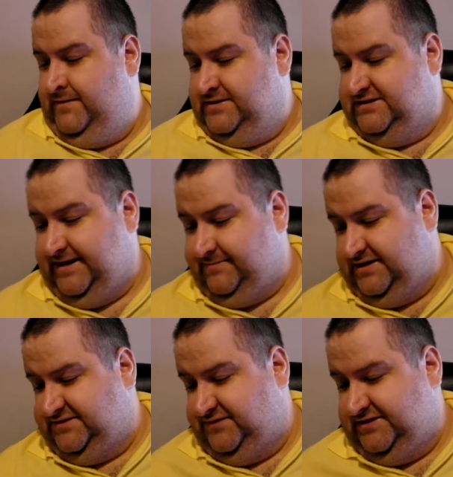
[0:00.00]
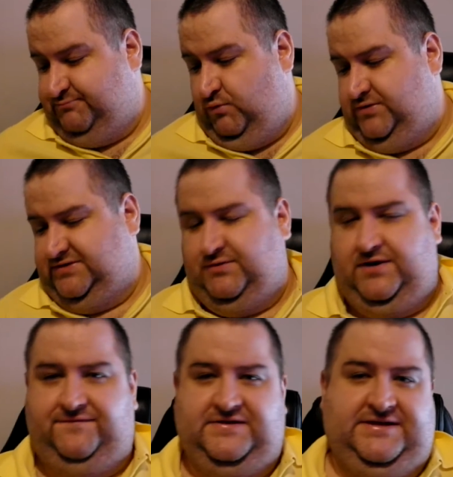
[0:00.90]
same goes for this board as well. If
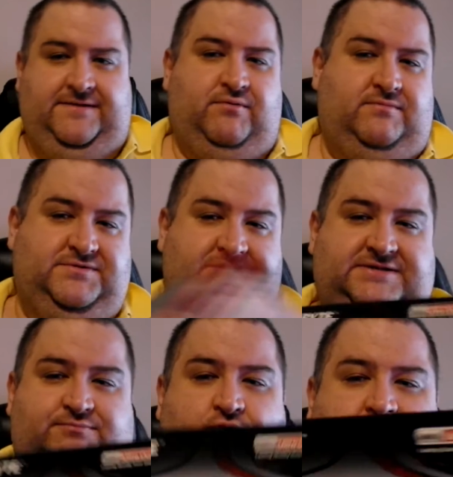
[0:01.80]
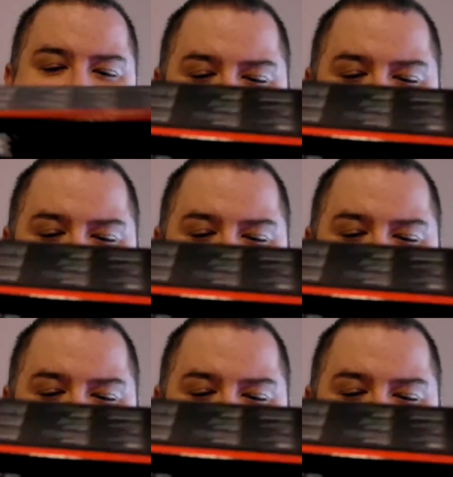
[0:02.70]
there's any problems with this board, it's got a